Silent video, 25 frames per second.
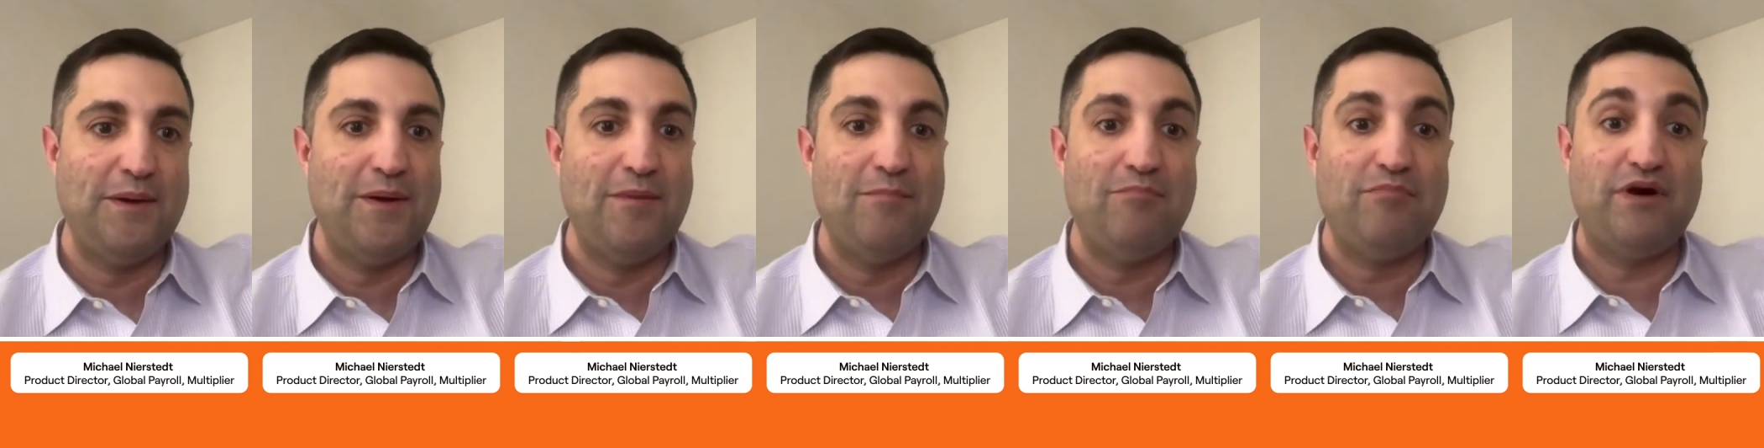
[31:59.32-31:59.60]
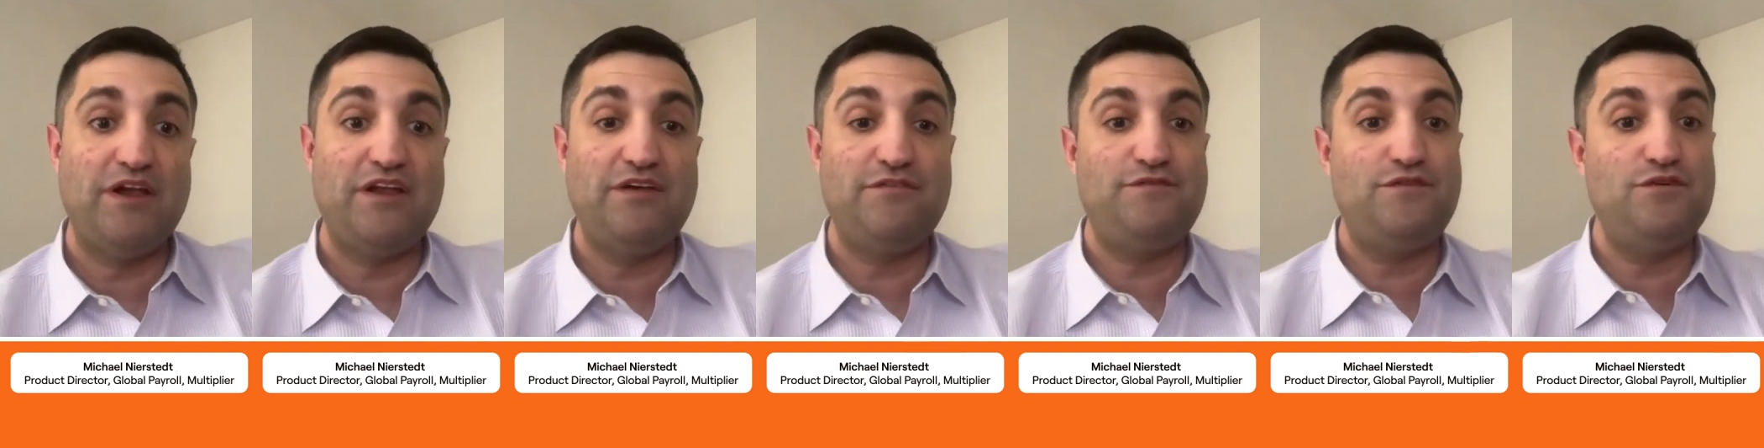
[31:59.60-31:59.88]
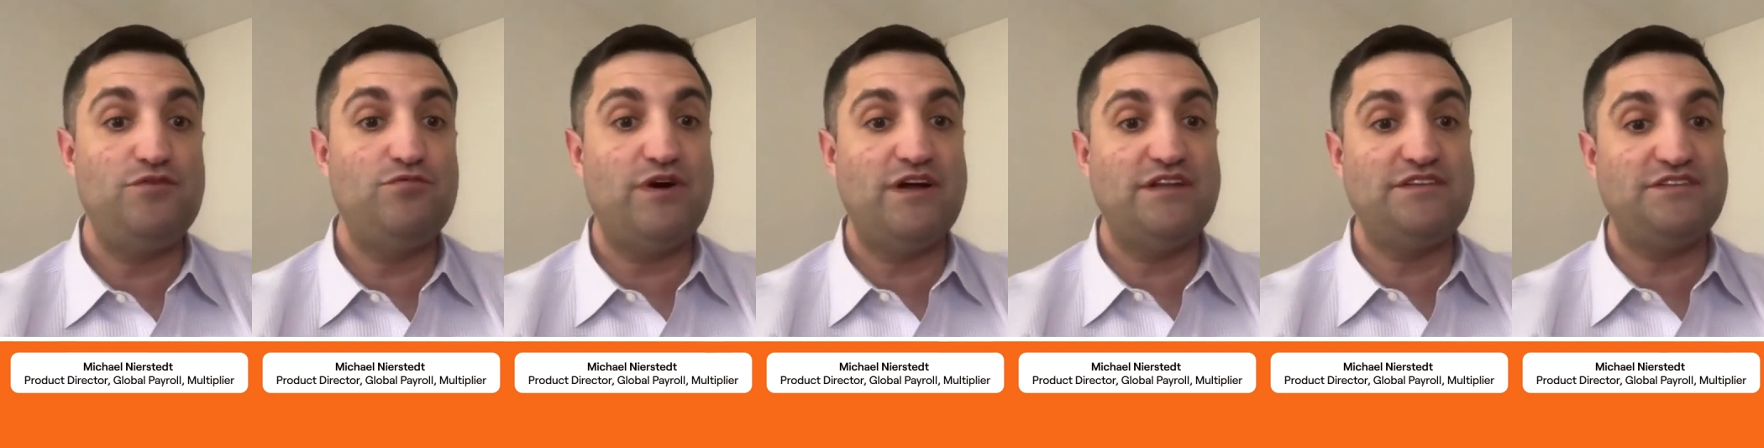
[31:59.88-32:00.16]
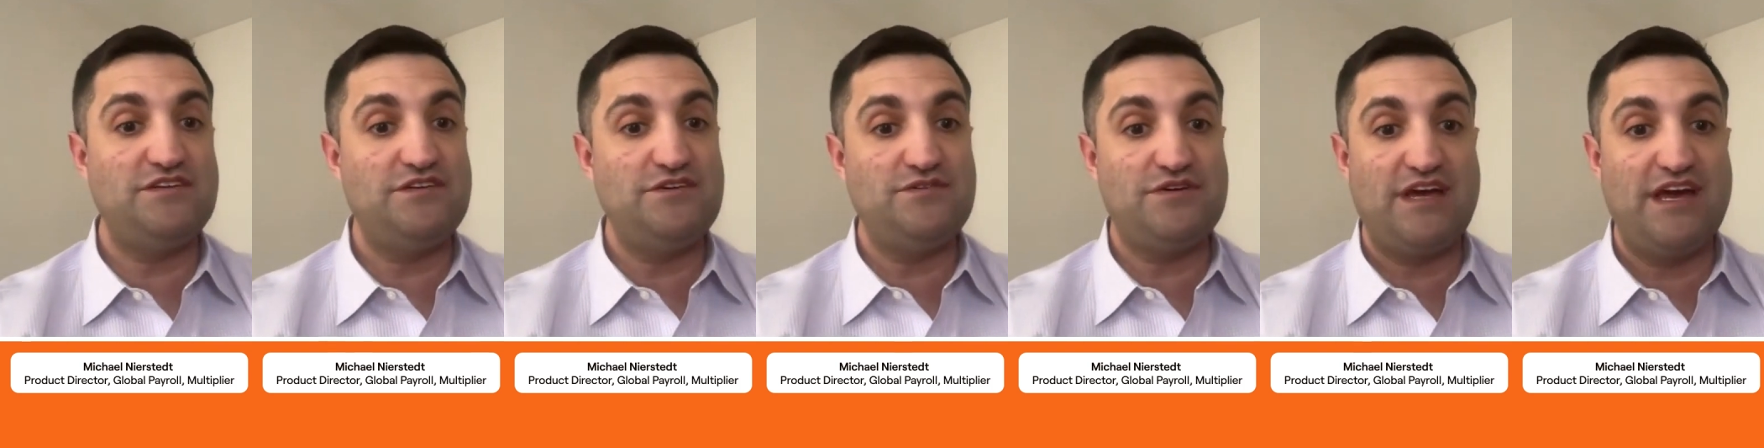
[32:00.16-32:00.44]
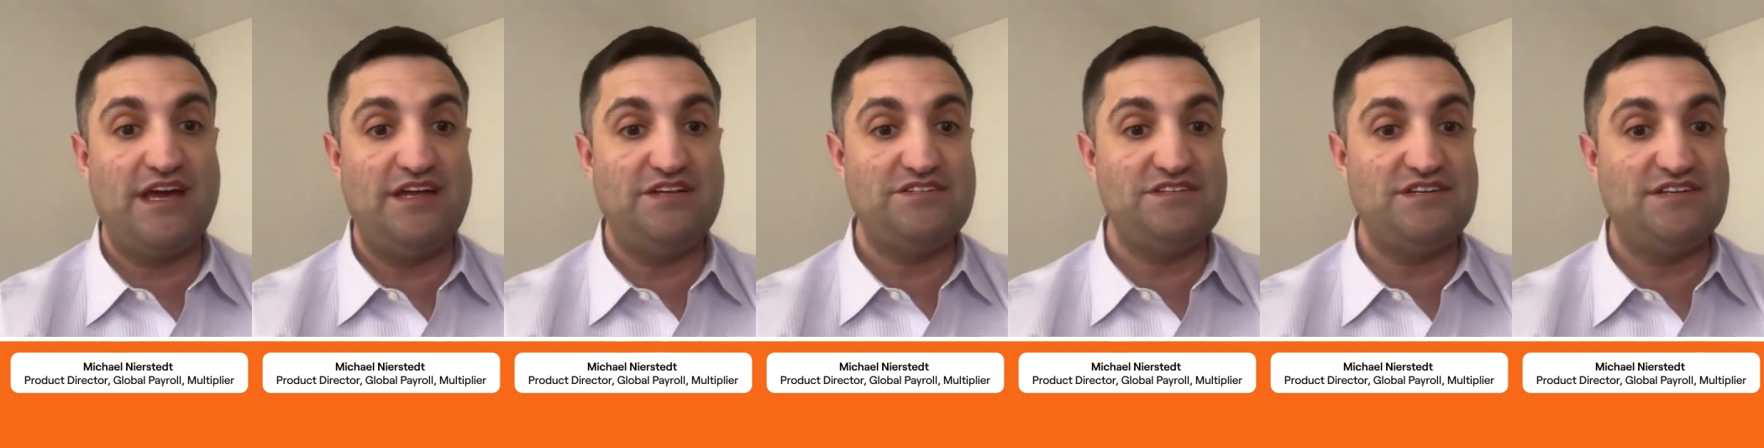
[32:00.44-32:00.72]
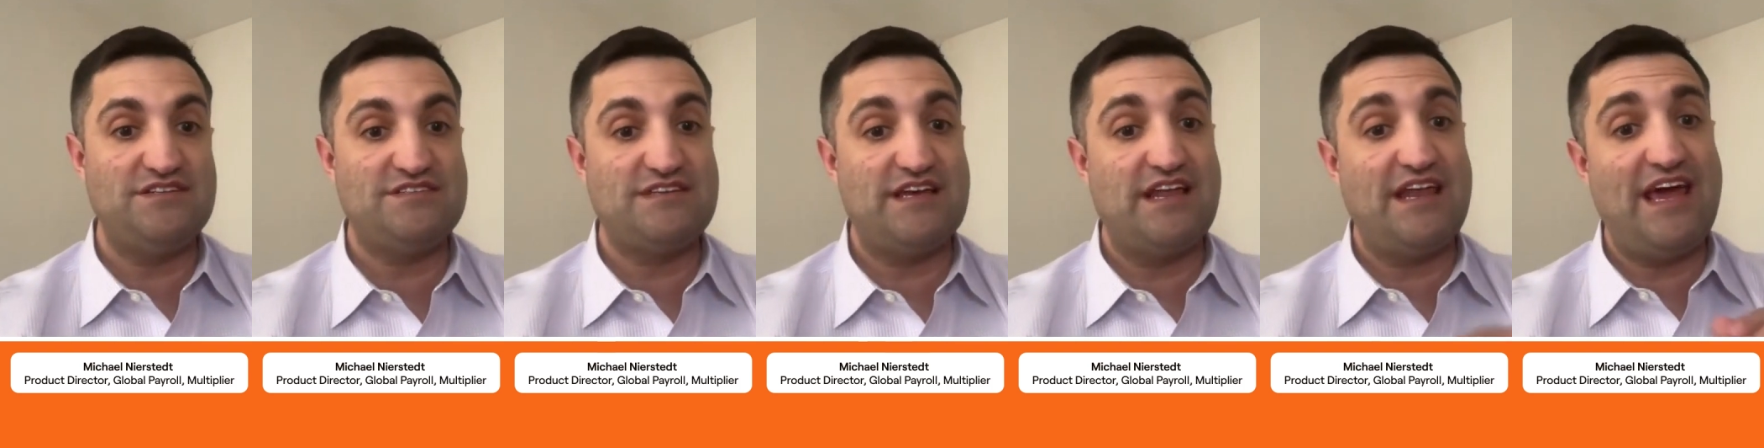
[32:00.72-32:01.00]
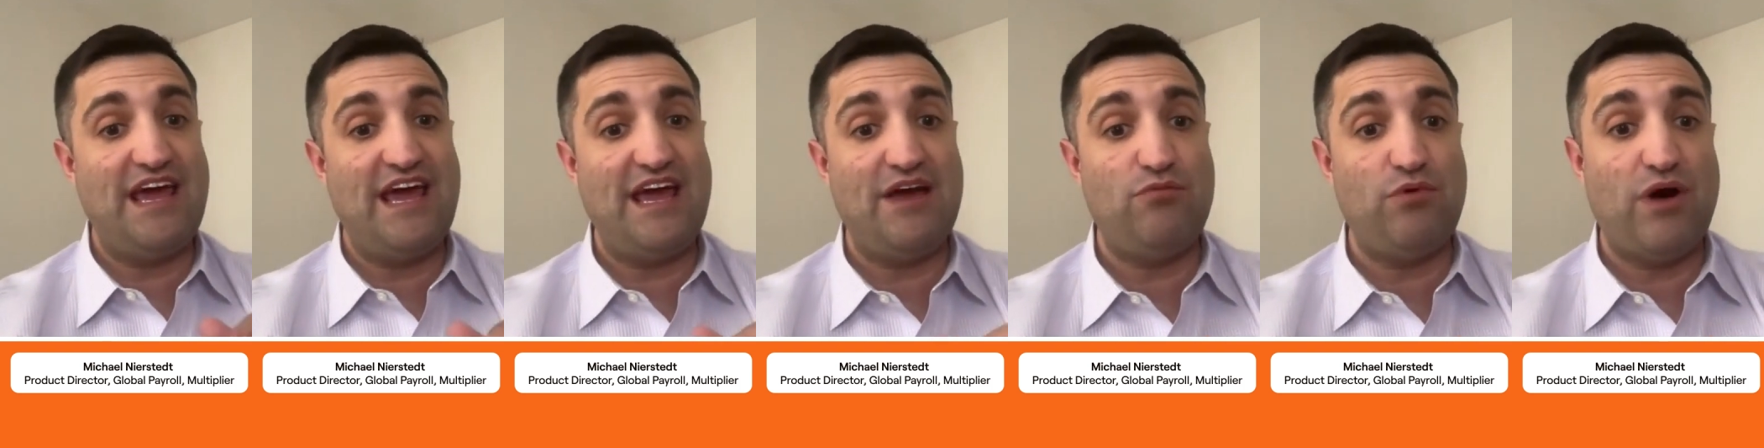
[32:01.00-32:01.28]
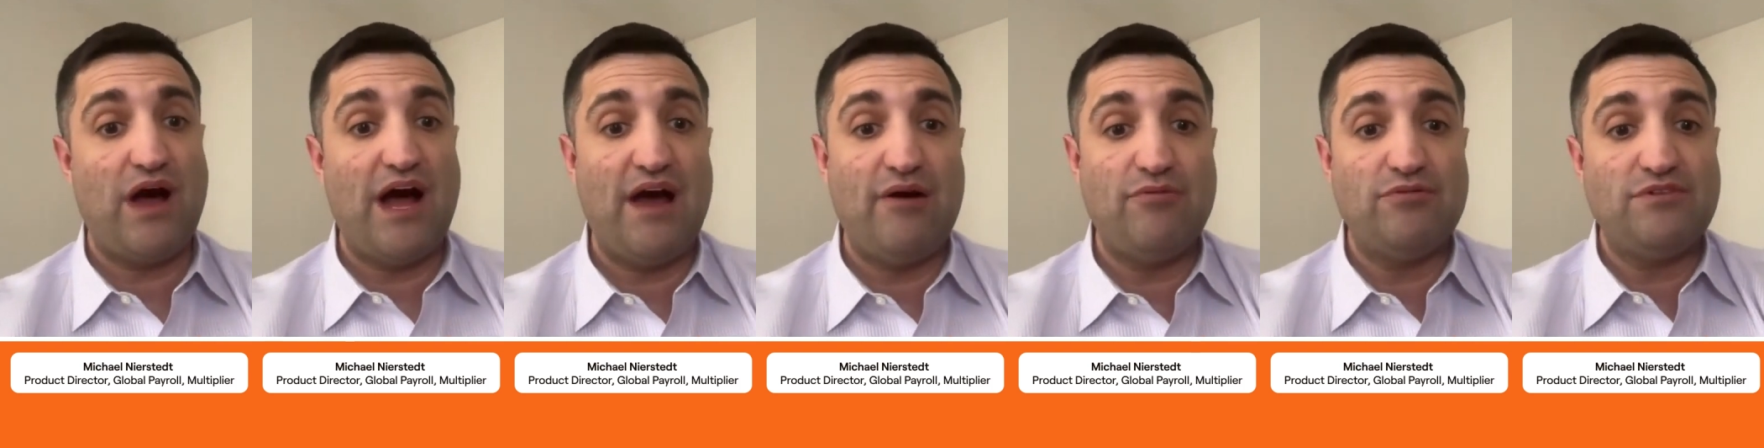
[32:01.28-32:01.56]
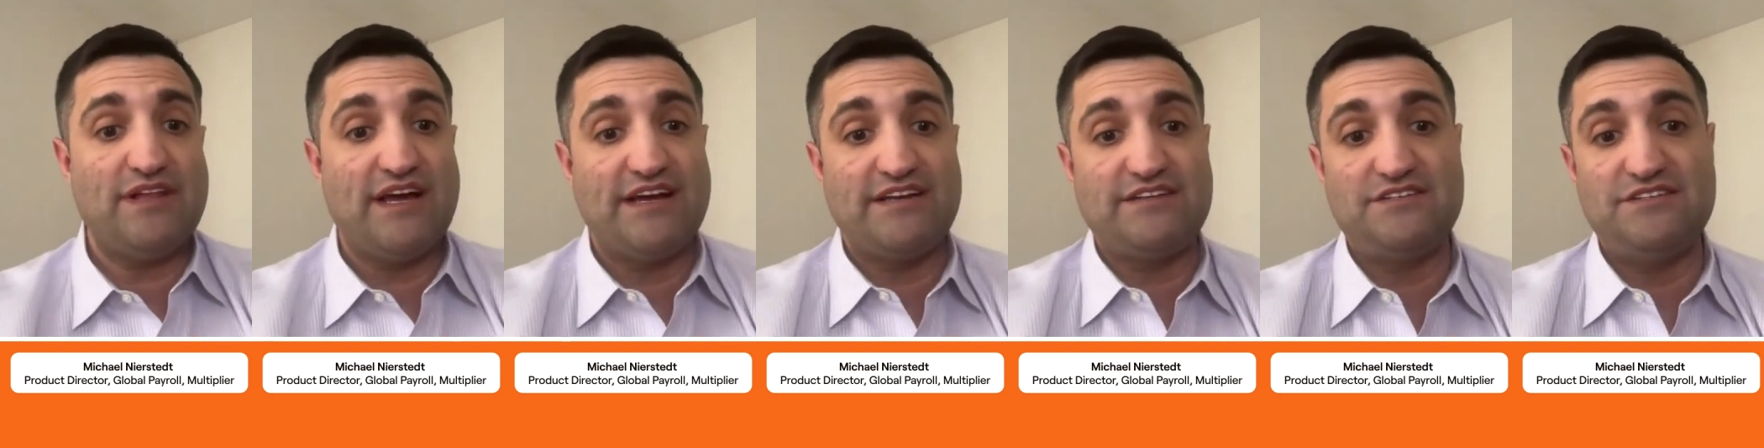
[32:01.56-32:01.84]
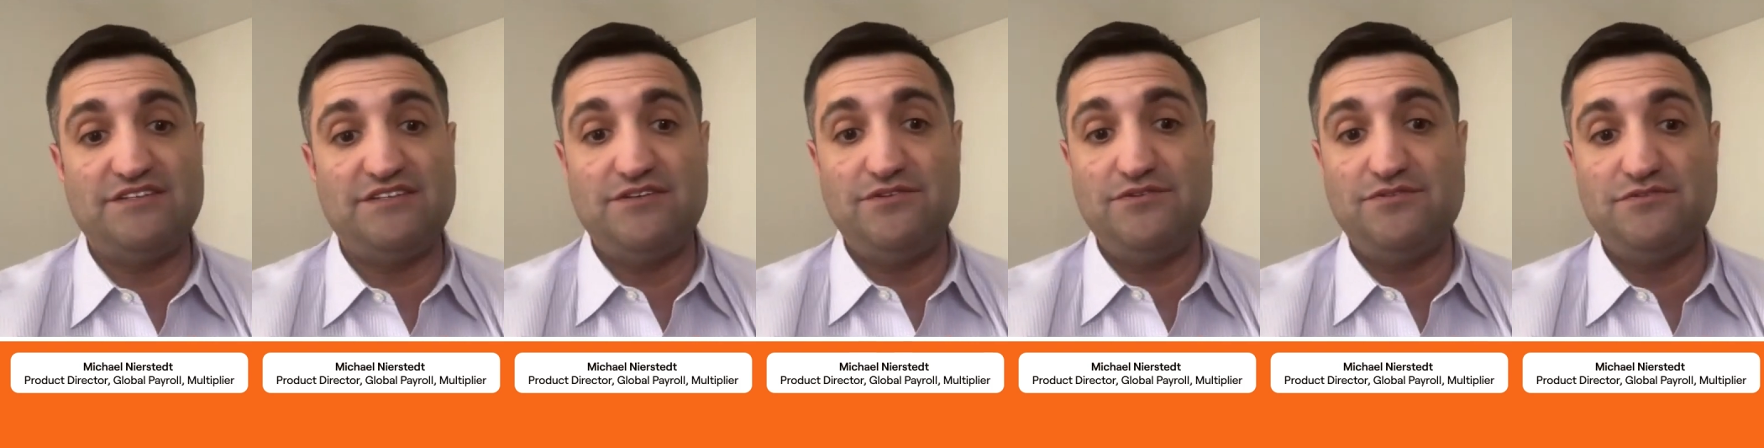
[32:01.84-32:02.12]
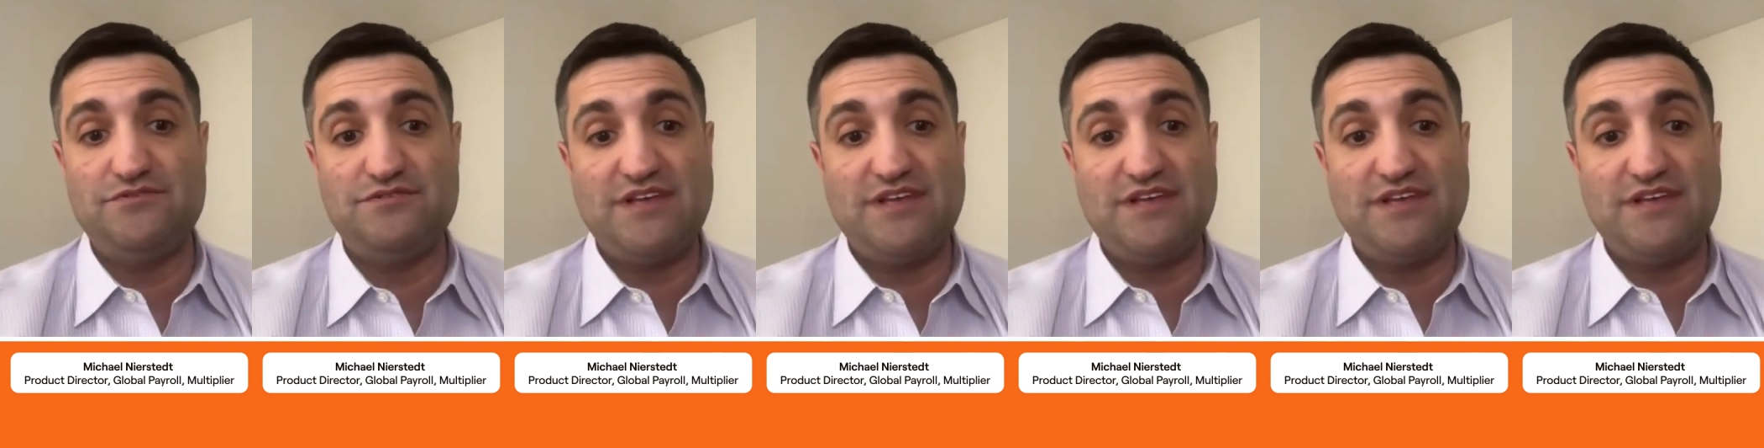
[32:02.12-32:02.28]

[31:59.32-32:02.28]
But if you went to UKG and said, hey, I would like to use